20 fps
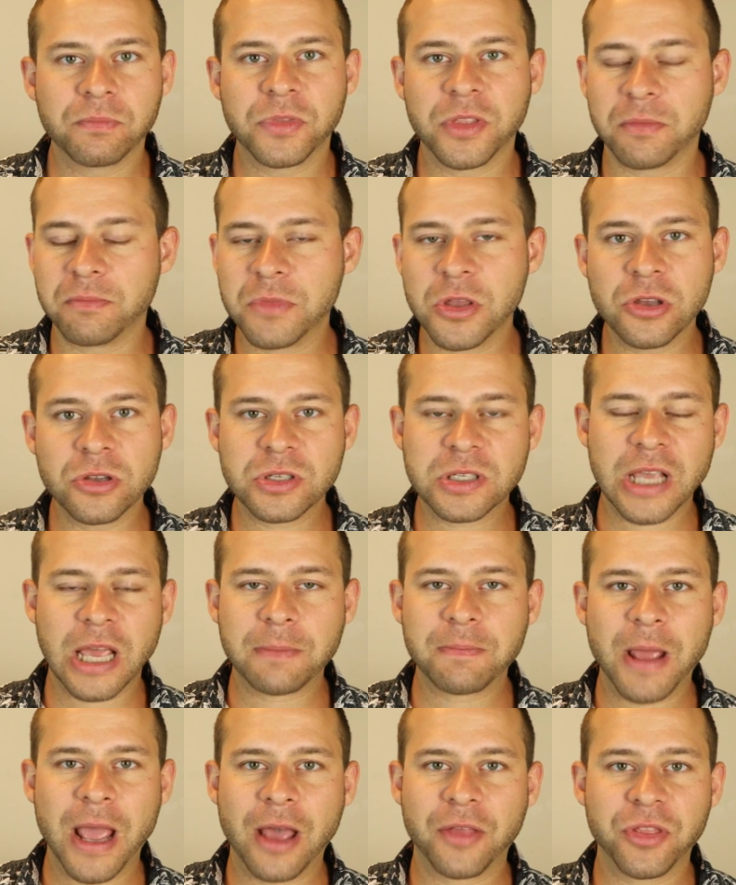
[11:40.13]
the Muse
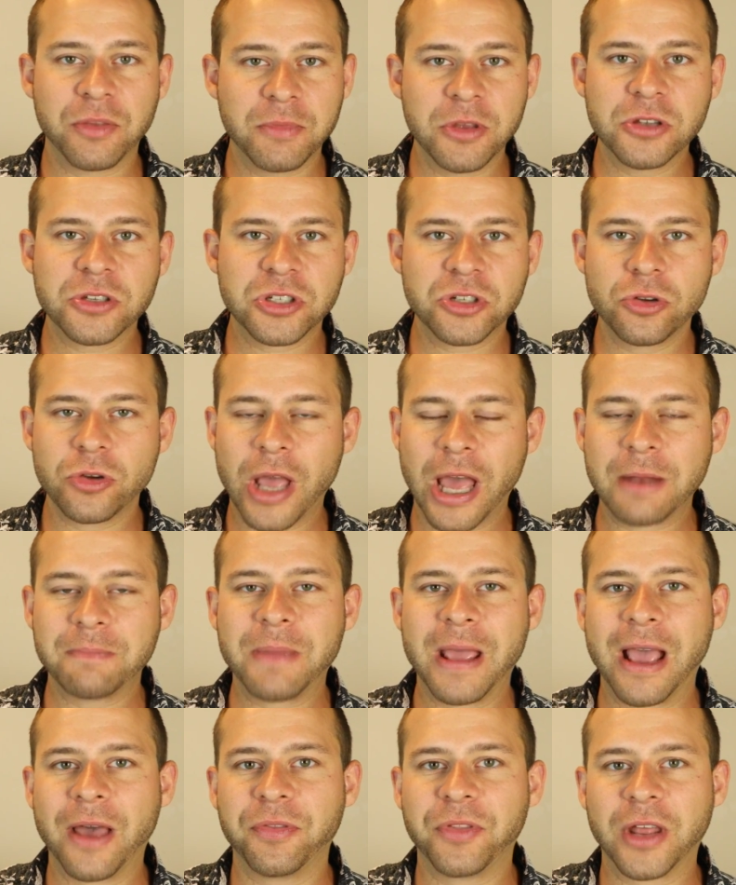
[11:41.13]
headband, the Muse 2
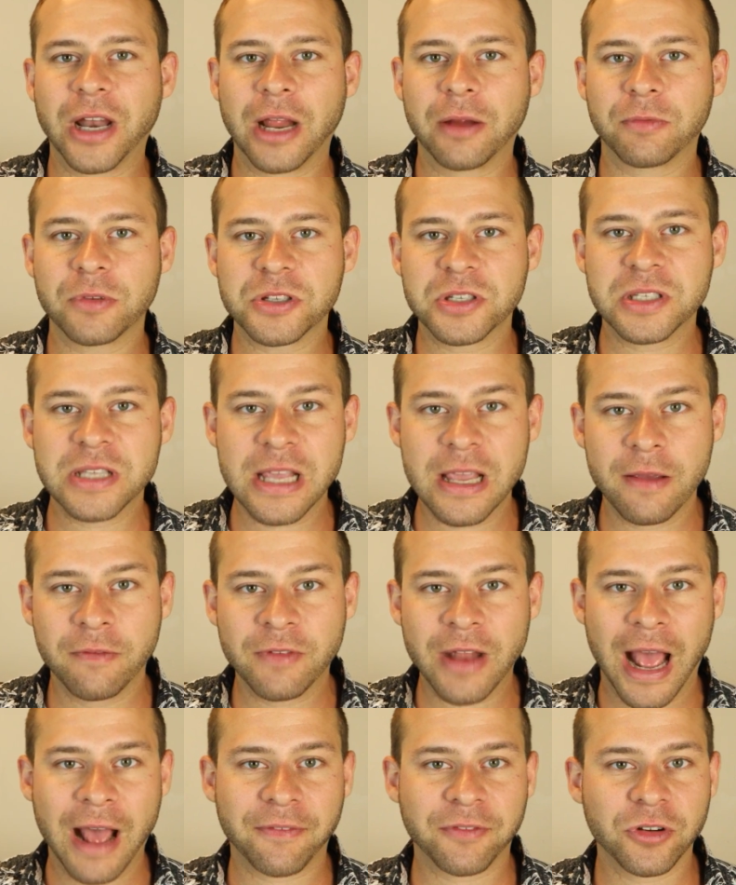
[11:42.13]
headband that I
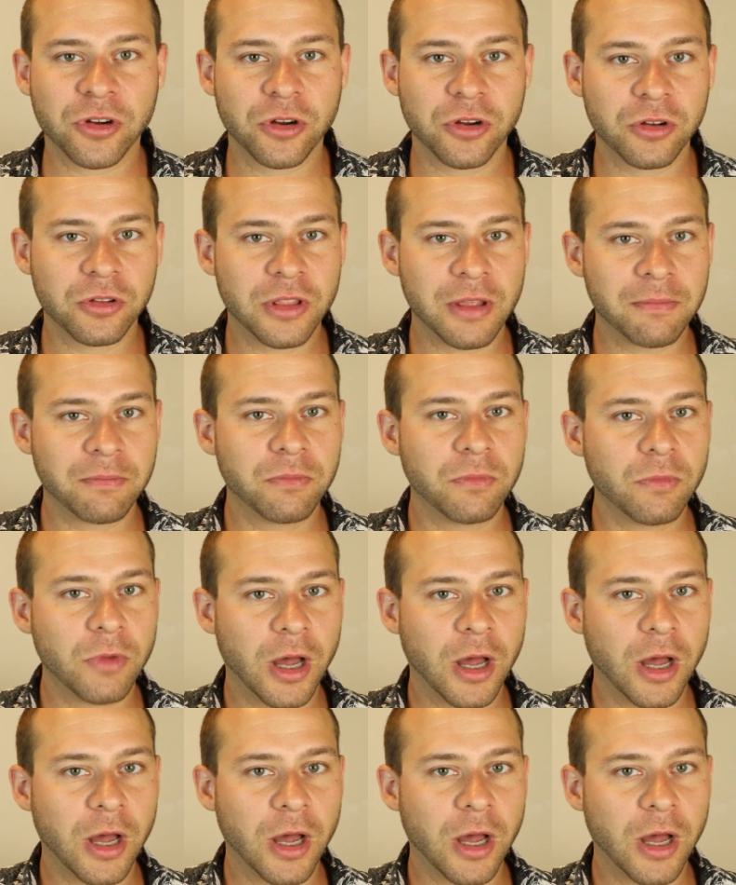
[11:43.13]
received after the